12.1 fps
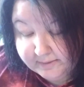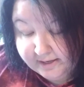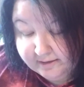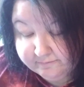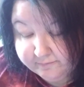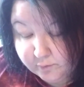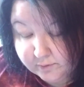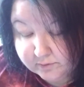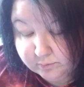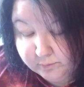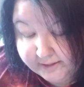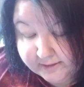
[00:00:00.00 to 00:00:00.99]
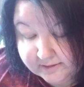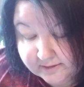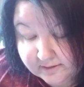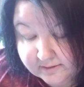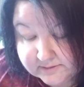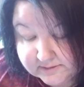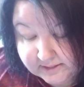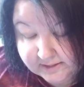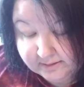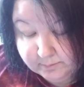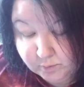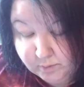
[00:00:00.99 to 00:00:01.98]
and forthwith sent
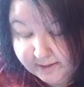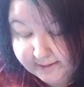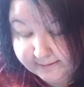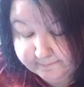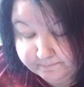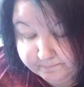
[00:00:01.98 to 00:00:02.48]
him away.